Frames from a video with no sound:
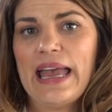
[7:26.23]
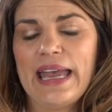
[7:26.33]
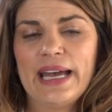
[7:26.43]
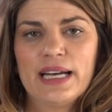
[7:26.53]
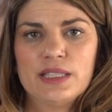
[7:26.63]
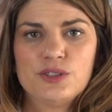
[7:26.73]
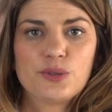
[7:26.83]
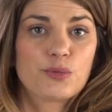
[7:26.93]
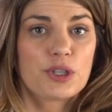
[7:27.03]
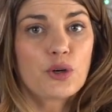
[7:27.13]
and
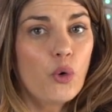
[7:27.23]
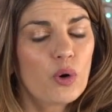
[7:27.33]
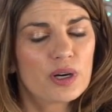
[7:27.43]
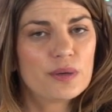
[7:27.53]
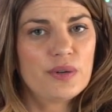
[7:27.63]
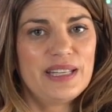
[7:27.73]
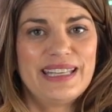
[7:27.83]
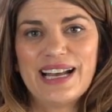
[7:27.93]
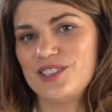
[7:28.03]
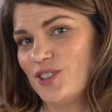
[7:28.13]
record
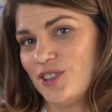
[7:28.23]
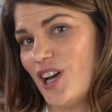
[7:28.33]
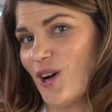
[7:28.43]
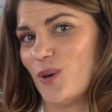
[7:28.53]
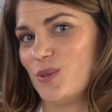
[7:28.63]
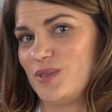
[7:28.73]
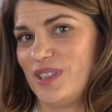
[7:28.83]
yes or no